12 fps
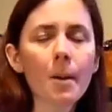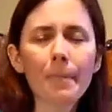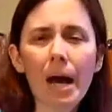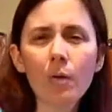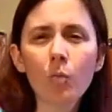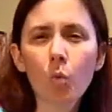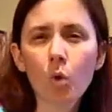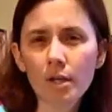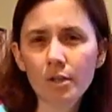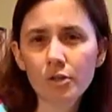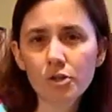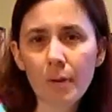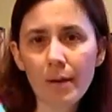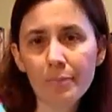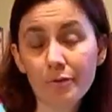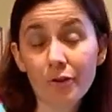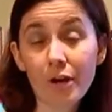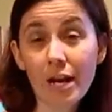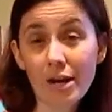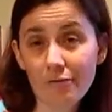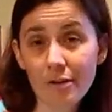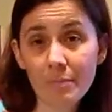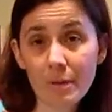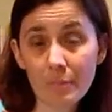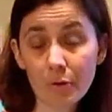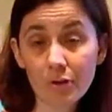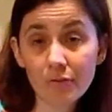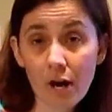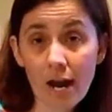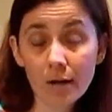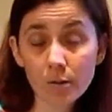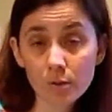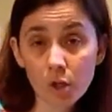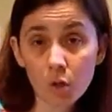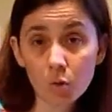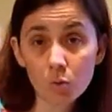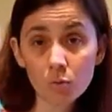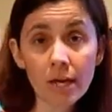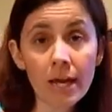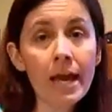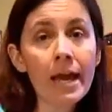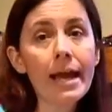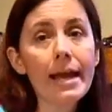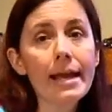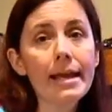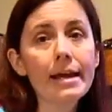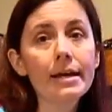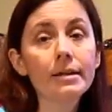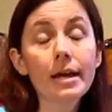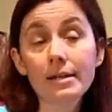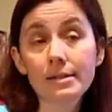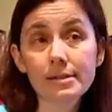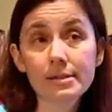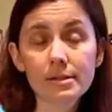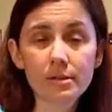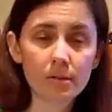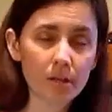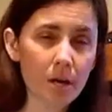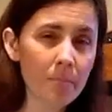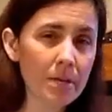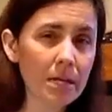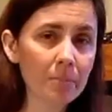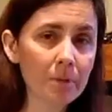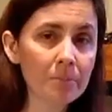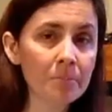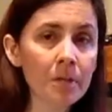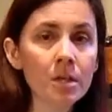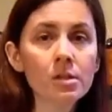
buy 1 newspaper for every member of your household, and as a minimum.